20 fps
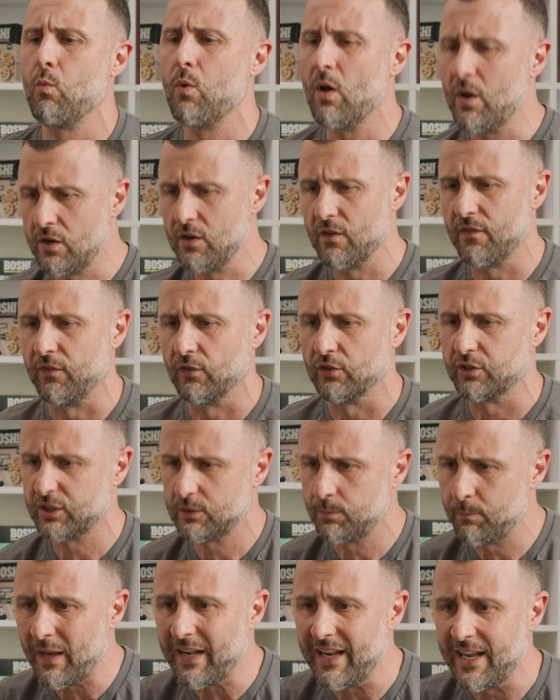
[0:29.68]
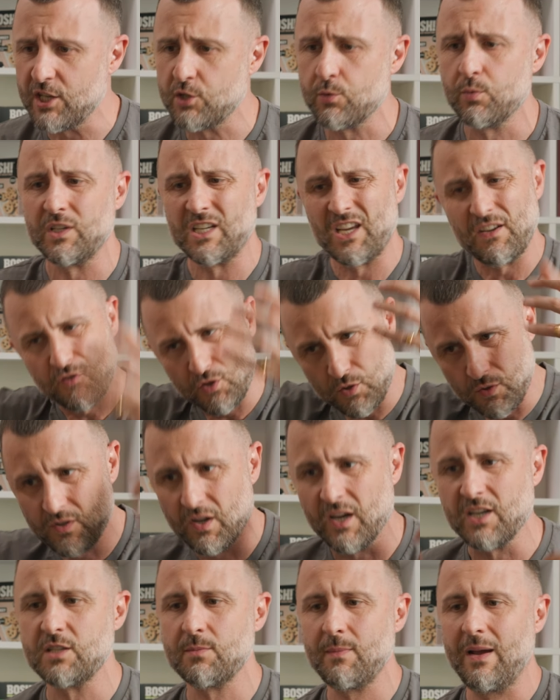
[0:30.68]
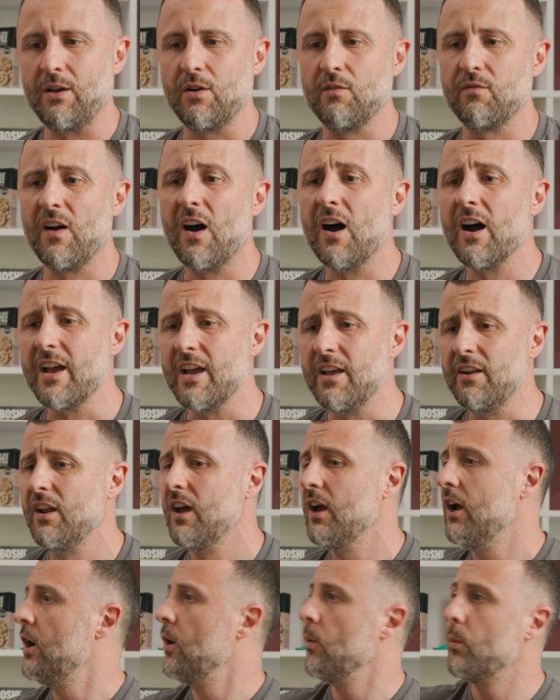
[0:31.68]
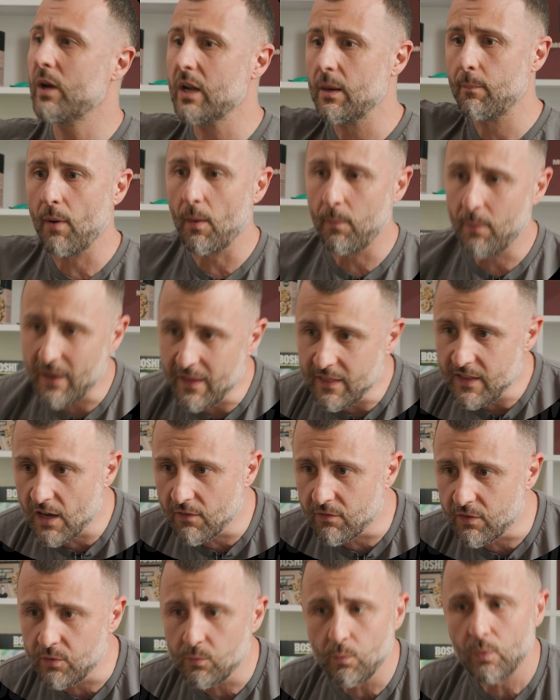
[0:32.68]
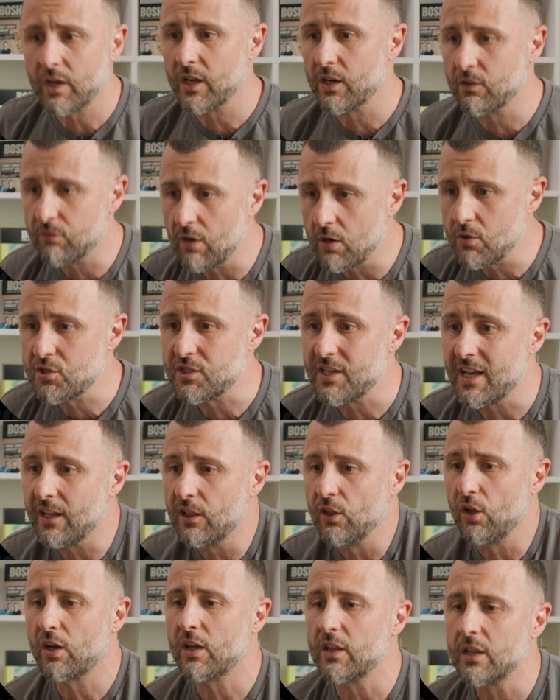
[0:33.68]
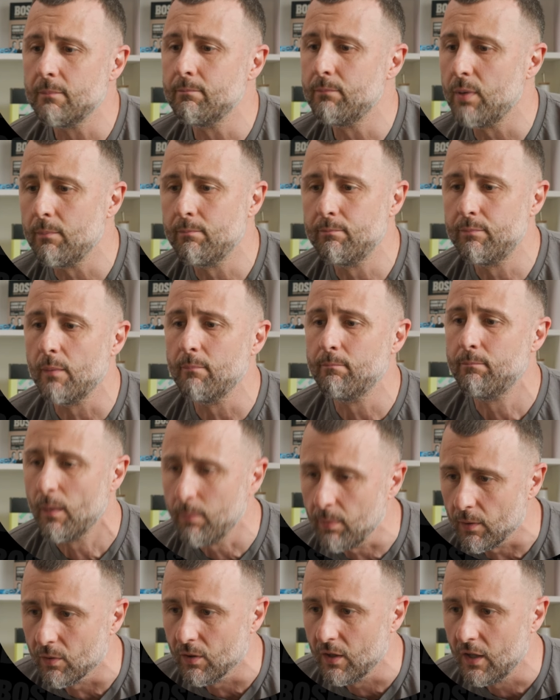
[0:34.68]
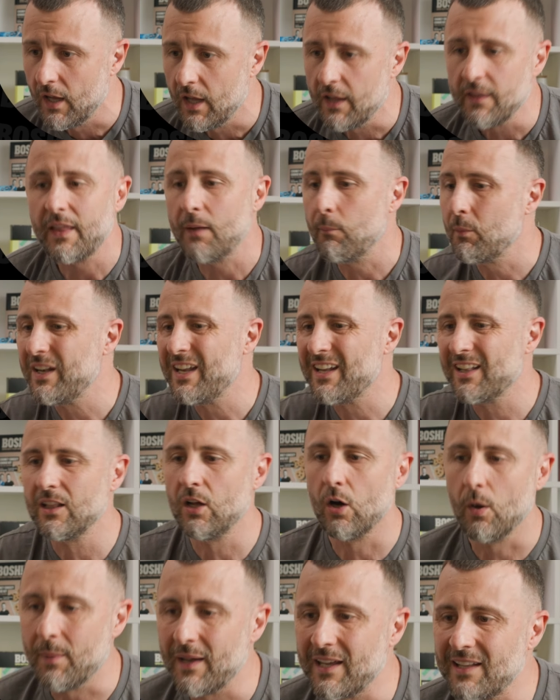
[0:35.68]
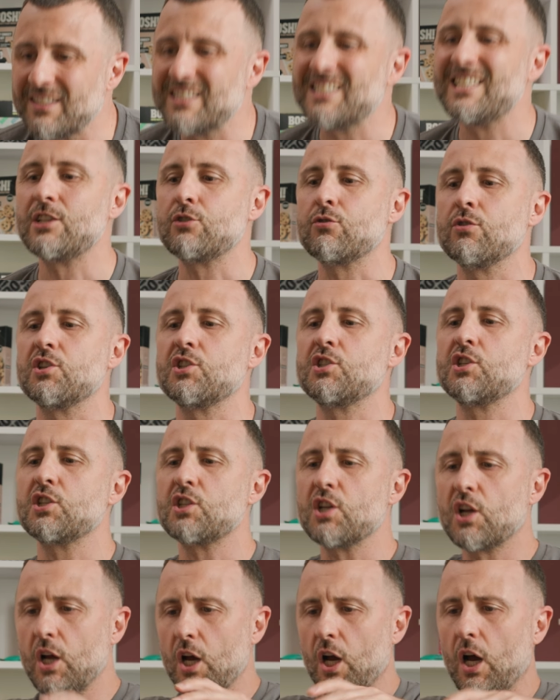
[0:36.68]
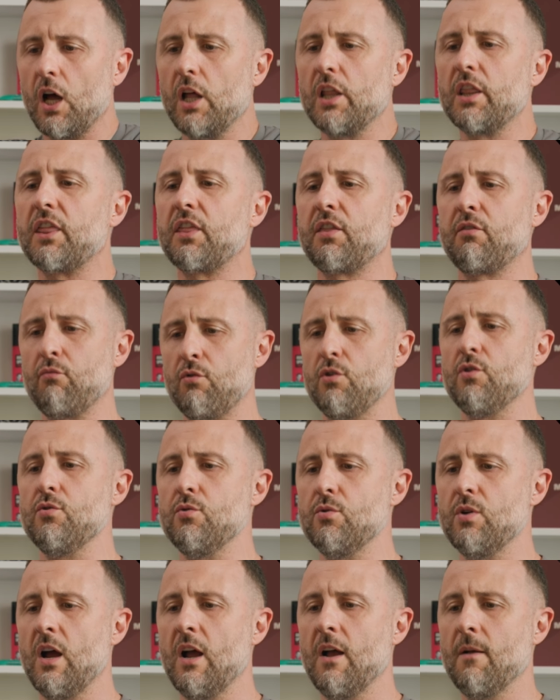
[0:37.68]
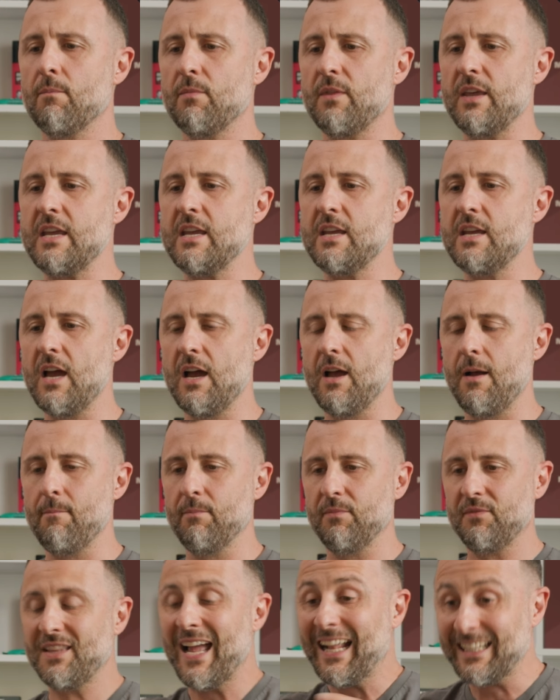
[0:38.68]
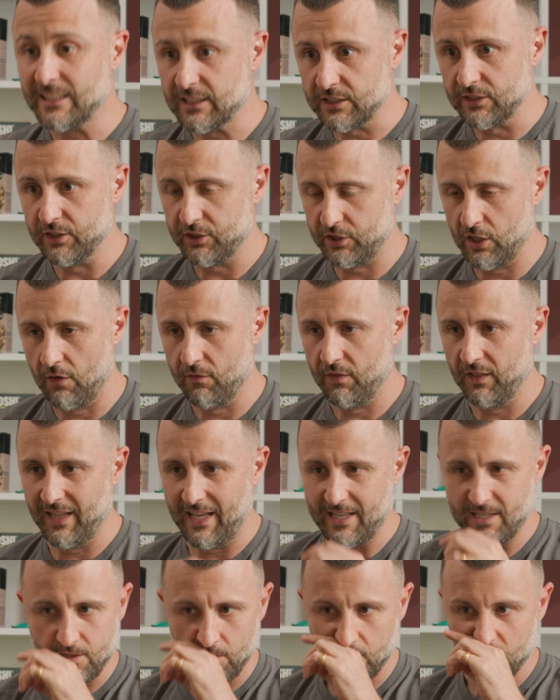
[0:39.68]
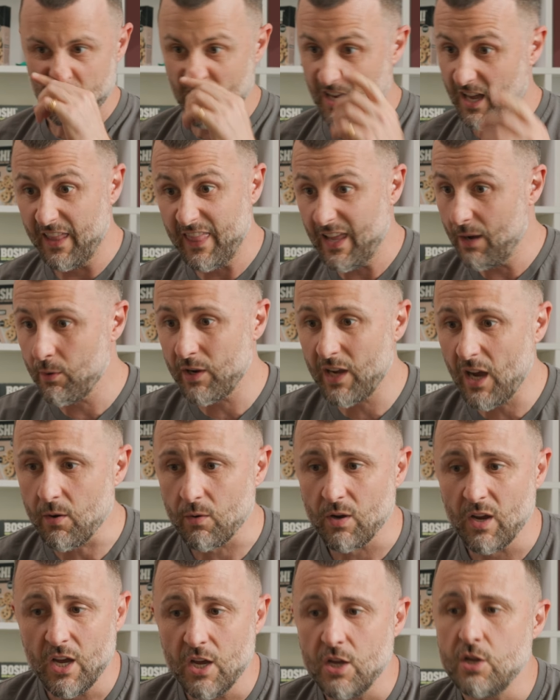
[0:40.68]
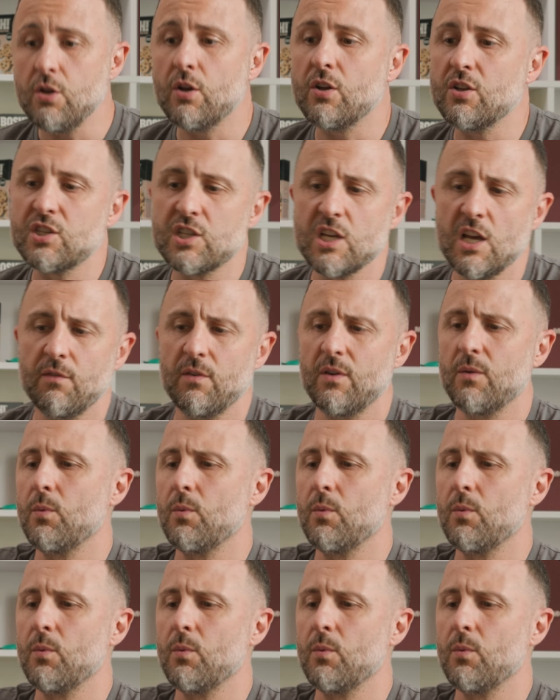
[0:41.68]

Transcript: wonderful spinach, which gives you a nice amount of iron. We're going to pop it in the oven, we're going to roast it, and look at the bubble. Then we need a little bit of citrus just to cut through the denseness of the lentils. And there we go. You can serve it